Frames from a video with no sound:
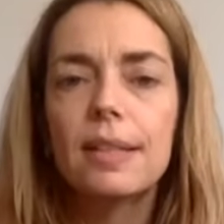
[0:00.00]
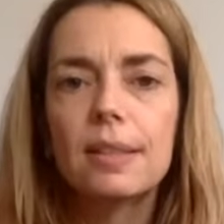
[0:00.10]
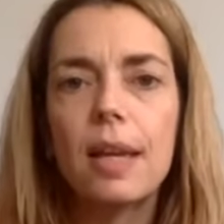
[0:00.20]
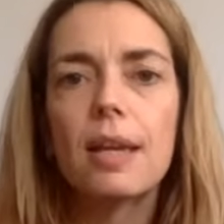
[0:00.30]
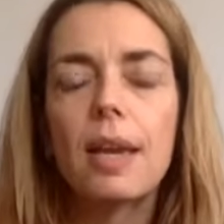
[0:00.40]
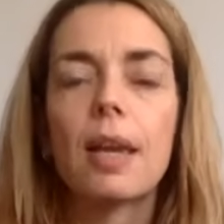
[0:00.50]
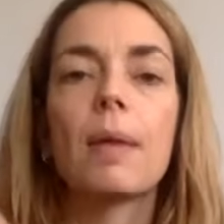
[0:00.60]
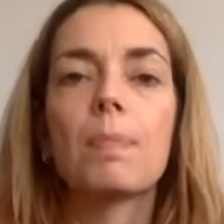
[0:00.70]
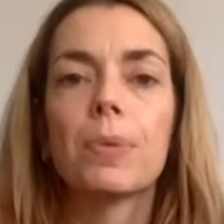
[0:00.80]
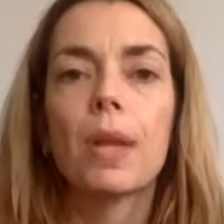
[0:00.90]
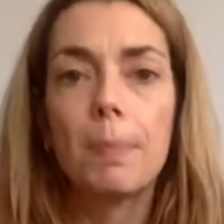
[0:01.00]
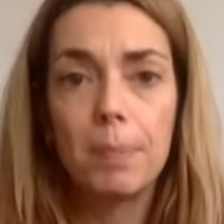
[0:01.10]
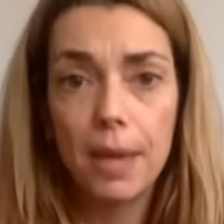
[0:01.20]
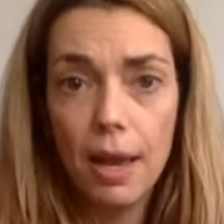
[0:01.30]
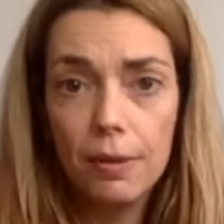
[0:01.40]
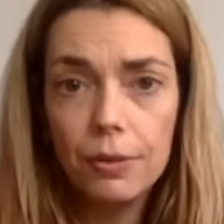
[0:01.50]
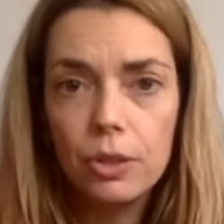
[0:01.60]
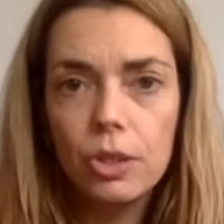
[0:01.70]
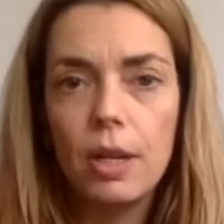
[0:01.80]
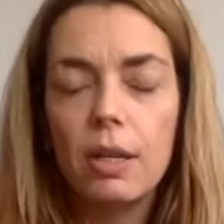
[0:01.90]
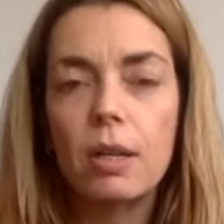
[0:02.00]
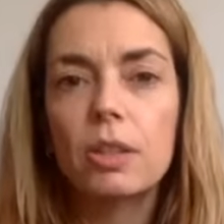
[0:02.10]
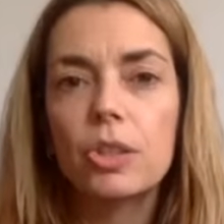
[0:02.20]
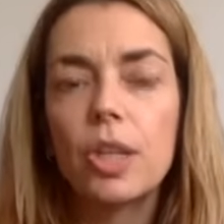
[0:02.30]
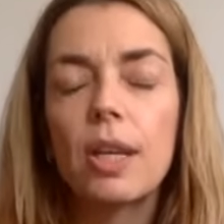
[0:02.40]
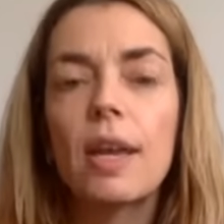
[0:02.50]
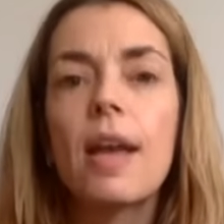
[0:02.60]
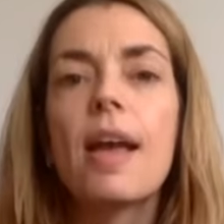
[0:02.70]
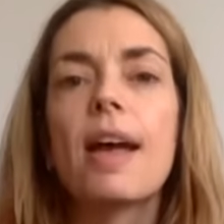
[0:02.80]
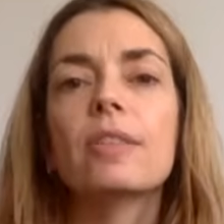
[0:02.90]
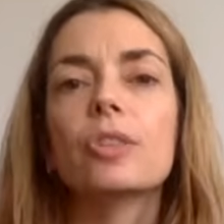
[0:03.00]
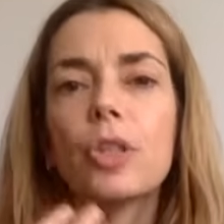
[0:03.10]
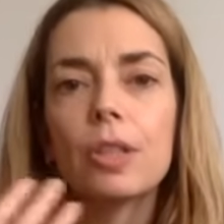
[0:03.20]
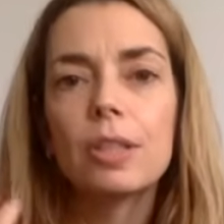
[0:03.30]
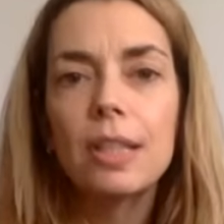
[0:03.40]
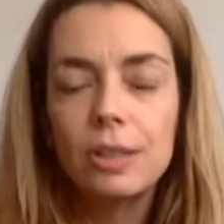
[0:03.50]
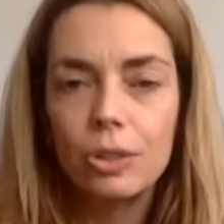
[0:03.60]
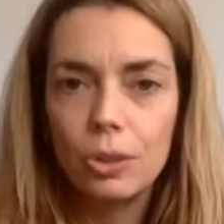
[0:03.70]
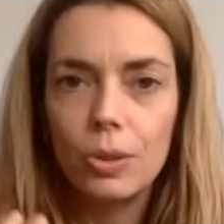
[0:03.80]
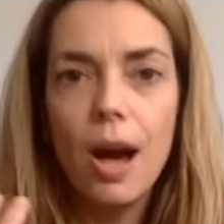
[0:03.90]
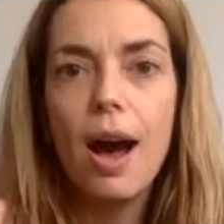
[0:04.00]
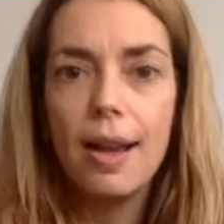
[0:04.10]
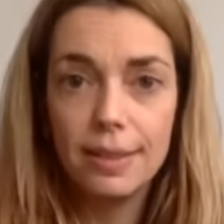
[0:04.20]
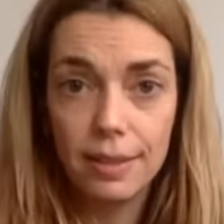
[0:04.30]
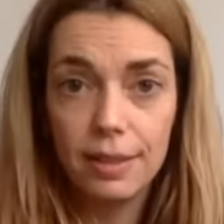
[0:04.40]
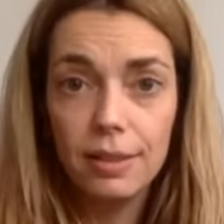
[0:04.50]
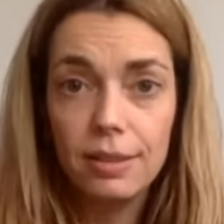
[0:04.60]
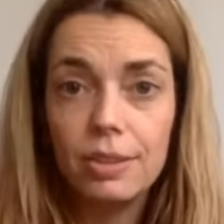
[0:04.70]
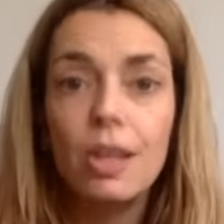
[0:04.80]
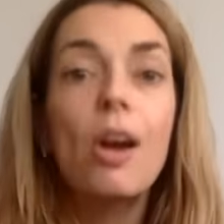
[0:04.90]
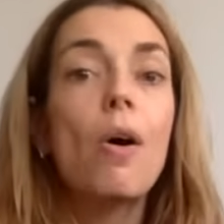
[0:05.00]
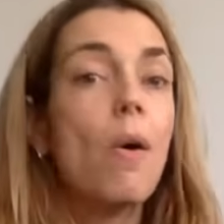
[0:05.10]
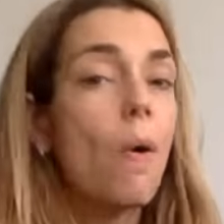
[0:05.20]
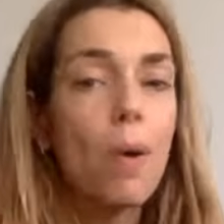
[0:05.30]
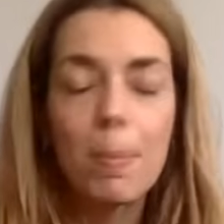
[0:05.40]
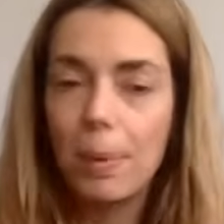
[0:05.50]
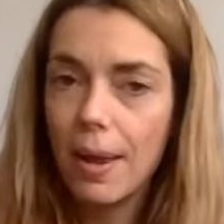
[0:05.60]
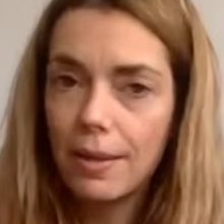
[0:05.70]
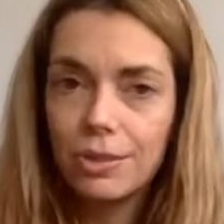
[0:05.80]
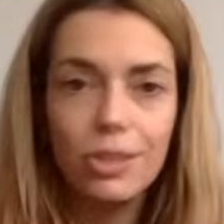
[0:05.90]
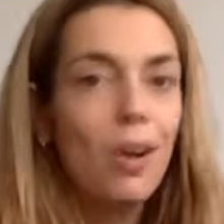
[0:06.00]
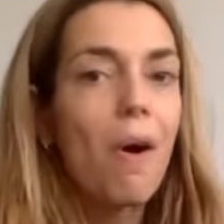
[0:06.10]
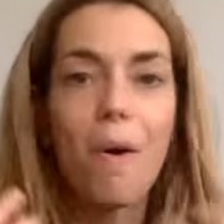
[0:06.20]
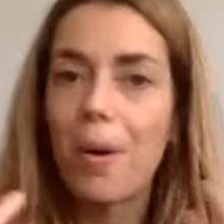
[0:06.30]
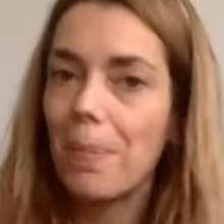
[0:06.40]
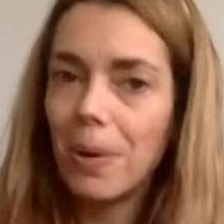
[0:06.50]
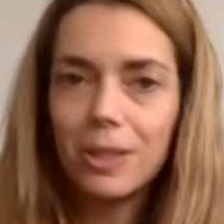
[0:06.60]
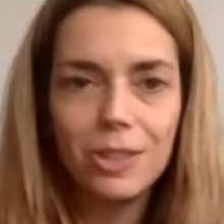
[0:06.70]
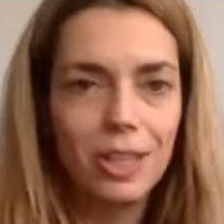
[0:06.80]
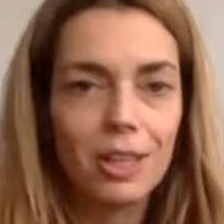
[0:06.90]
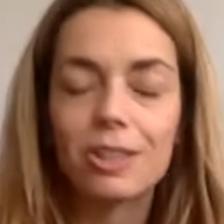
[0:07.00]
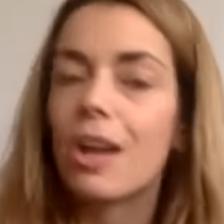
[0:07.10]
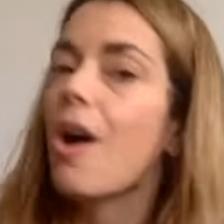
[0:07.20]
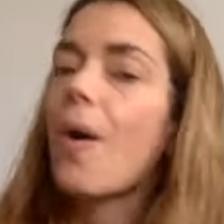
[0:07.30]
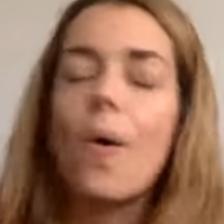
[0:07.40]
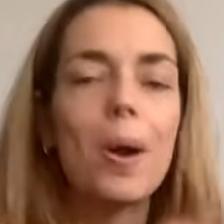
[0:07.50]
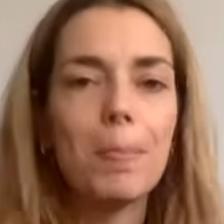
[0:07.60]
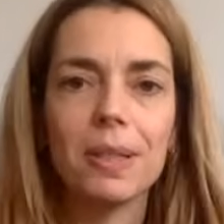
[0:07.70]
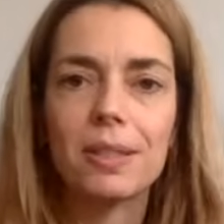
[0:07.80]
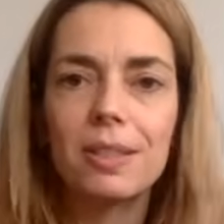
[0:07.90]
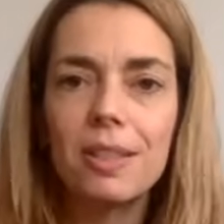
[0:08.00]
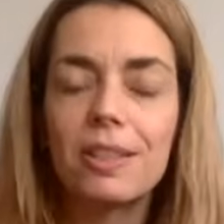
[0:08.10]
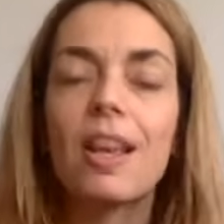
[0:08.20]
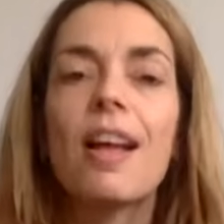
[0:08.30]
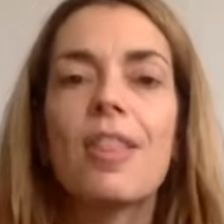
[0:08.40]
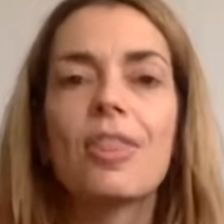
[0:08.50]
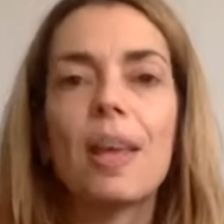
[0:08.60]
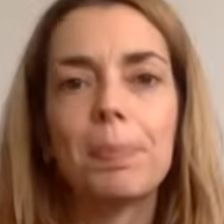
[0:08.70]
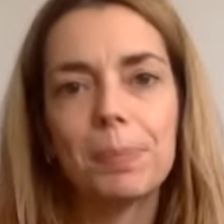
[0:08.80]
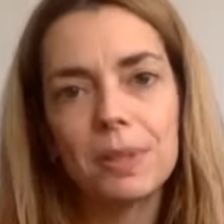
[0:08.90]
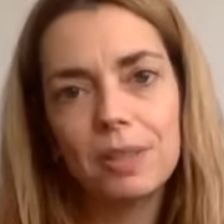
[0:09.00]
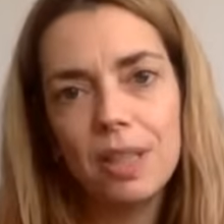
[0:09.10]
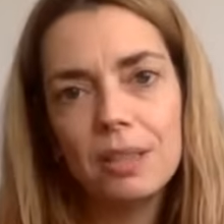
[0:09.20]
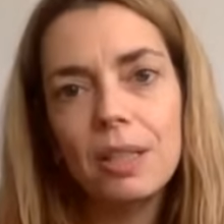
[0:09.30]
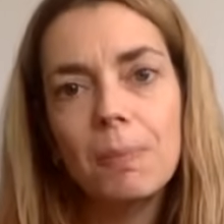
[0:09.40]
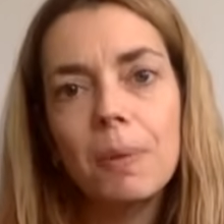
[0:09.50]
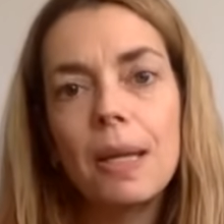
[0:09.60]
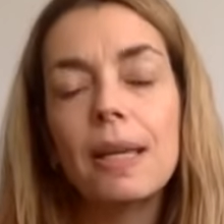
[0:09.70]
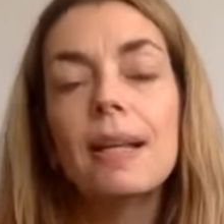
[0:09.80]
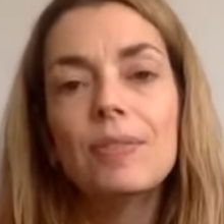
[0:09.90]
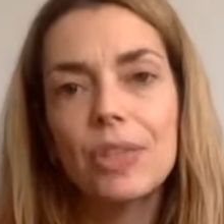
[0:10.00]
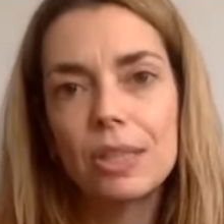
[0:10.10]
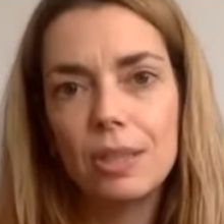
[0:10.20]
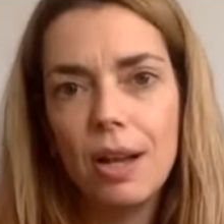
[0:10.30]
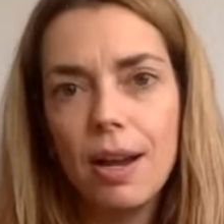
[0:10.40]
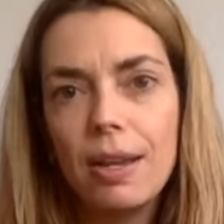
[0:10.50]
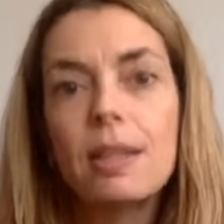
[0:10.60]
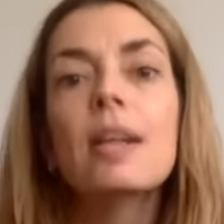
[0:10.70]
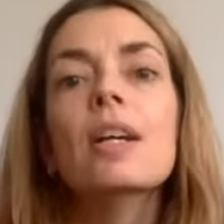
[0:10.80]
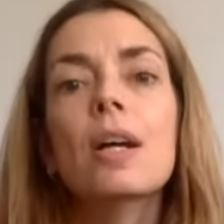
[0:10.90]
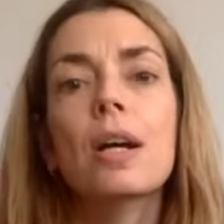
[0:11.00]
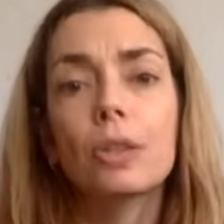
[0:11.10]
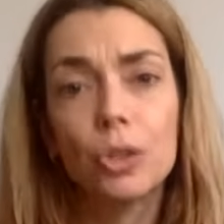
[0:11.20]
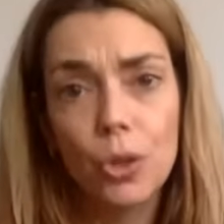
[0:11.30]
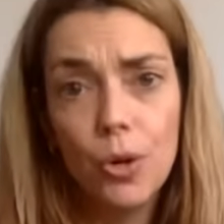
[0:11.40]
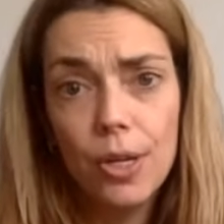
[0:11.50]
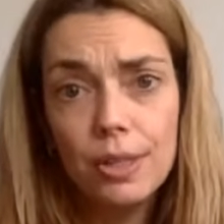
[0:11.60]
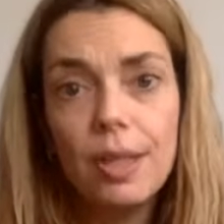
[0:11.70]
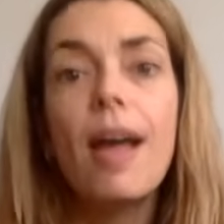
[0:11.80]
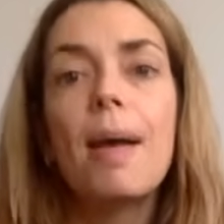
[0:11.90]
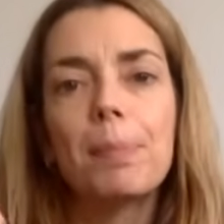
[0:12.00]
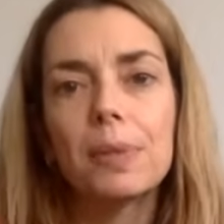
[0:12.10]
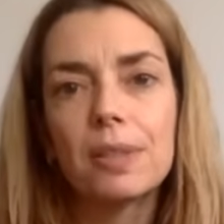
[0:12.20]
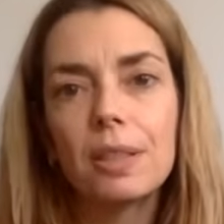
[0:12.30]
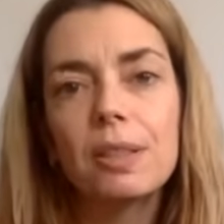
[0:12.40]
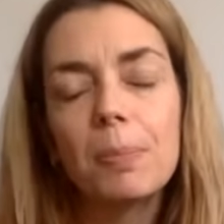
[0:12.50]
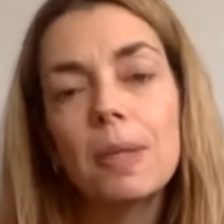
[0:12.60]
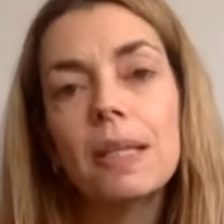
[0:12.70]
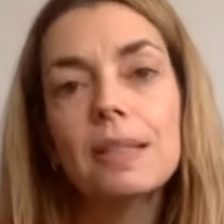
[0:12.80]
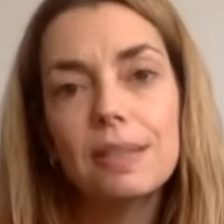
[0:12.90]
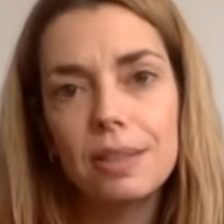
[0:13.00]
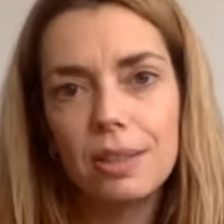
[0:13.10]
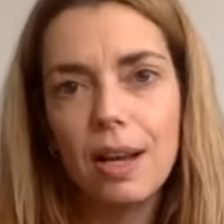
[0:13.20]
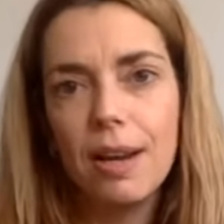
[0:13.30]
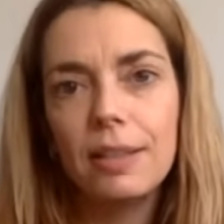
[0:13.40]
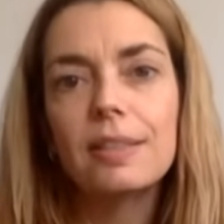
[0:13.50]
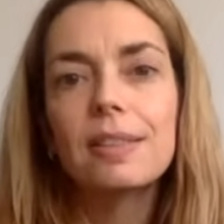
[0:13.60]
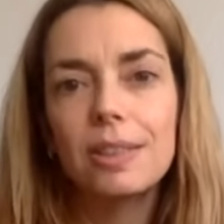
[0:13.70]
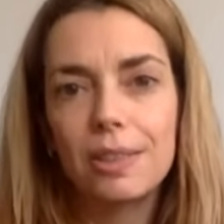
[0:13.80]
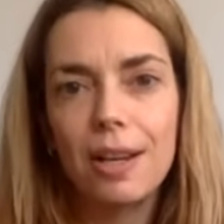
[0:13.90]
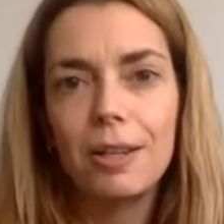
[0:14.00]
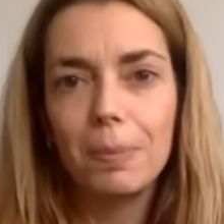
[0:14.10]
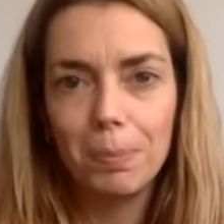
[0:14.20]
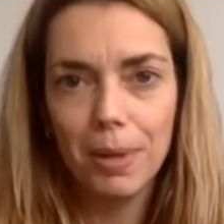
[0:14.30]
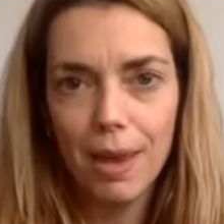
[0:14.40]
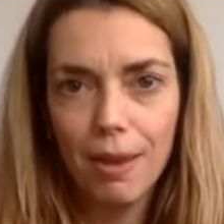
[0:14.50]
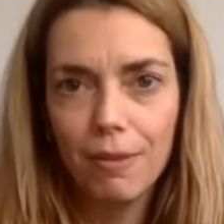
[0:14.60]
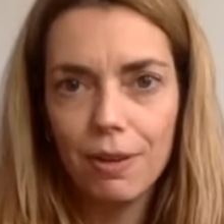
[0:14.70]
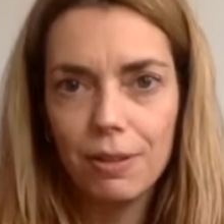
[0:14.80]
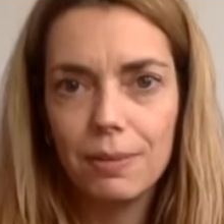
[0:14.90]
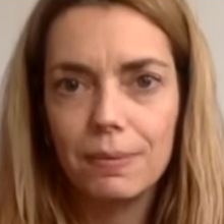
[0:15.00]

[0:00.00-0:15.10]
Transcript: Taking behavioral psychology and turn it into ideas or plans or policies or businesses that predictably design choice and predictably design desired behavior.